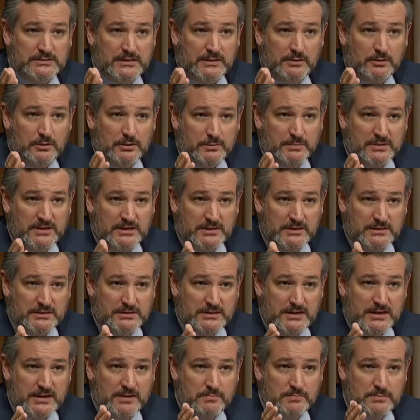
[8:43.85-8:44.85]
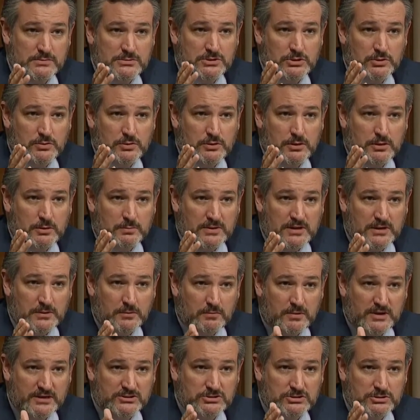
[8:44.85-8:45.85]
that ought to be condemned, you ought to be
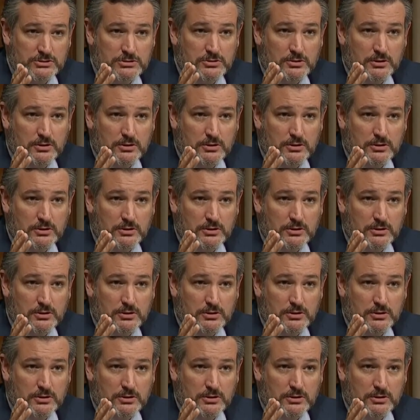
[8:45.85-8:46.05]
arrested,